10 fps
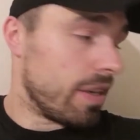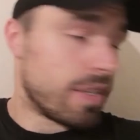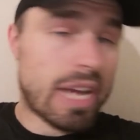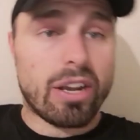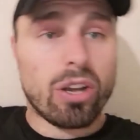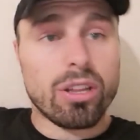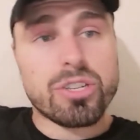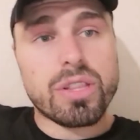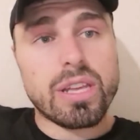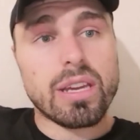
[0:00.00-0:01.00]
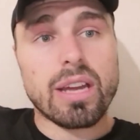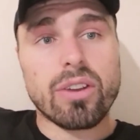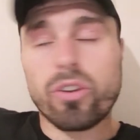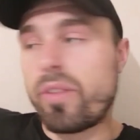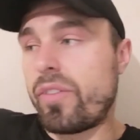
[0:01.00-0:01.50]
psychology thing. I
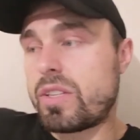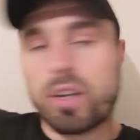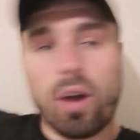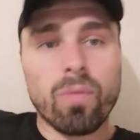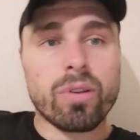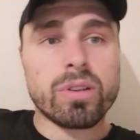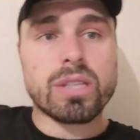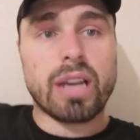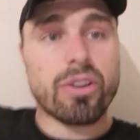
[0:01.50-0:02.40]
don't know if it's a confidence thing.